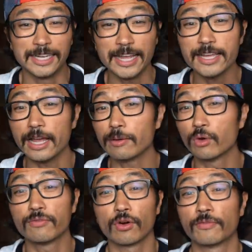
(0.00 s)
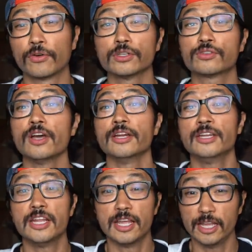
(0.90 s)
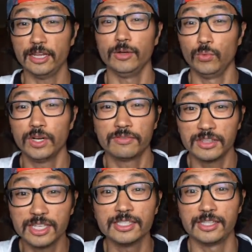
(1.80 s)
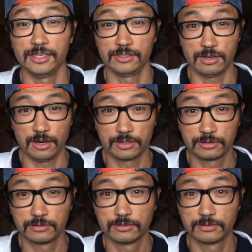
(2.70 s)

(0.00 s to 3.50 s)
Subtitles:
Today, I'm going for our first run in whatever these things are.